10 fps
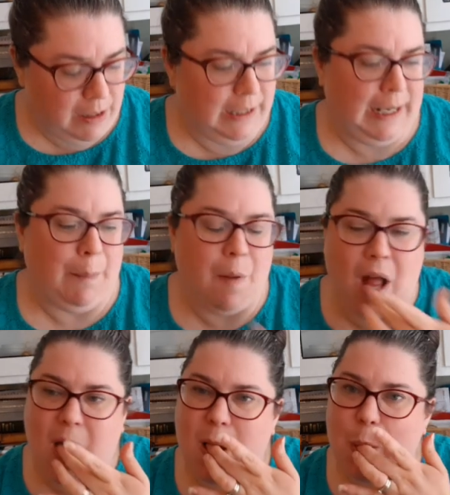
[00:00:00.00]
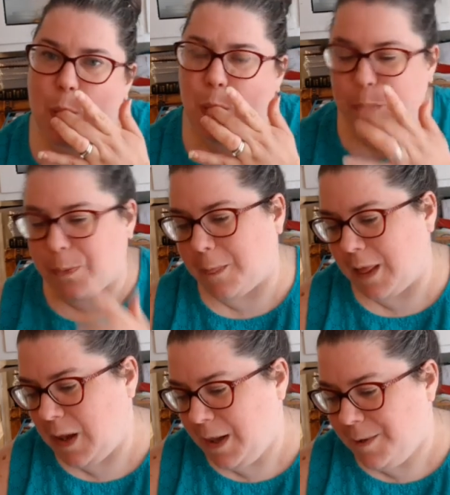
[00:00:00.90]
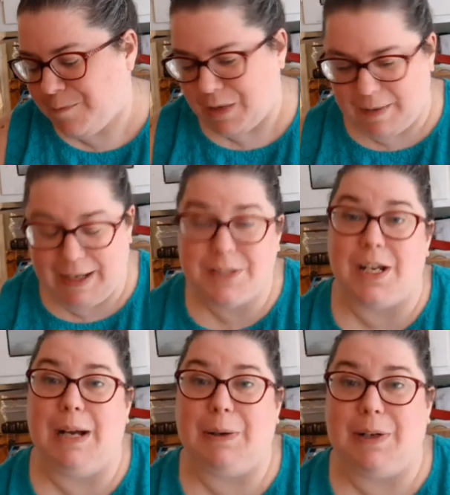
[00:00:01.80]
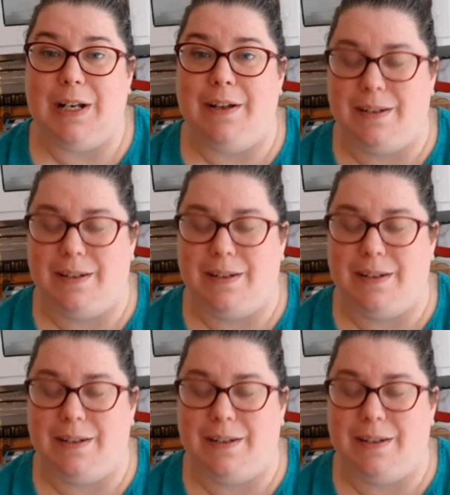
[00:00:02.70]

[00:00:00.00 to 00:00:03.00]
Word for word: Yeah. All right, so I'm gonna